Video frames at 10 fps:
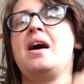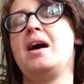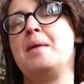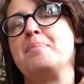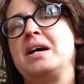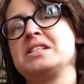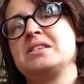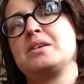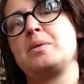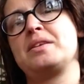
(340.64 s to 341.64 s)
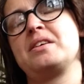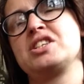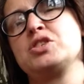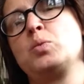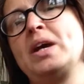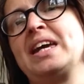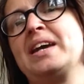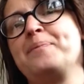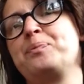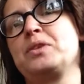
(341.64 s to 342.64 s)
I don't know whether I should wig
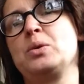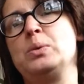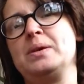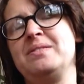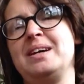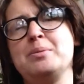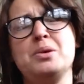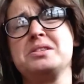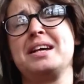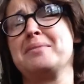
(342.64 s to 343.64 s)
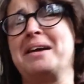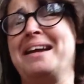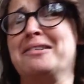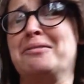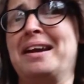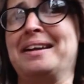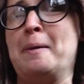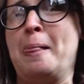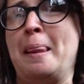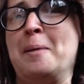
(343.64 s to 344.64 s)
it or I'm not dyeing my hair grey.
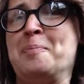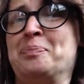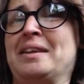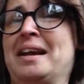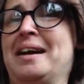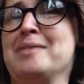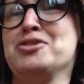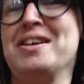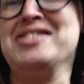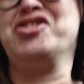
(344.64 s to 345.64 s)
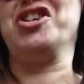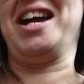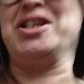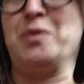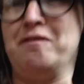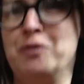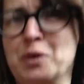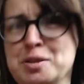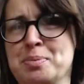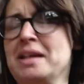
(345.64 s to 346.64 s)
I'm trying to dye it to
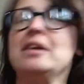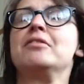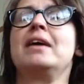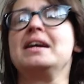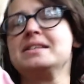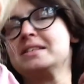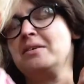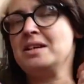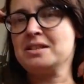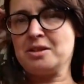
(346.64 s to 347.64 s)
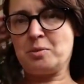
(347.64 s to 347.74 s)
avoid being grey, so I don't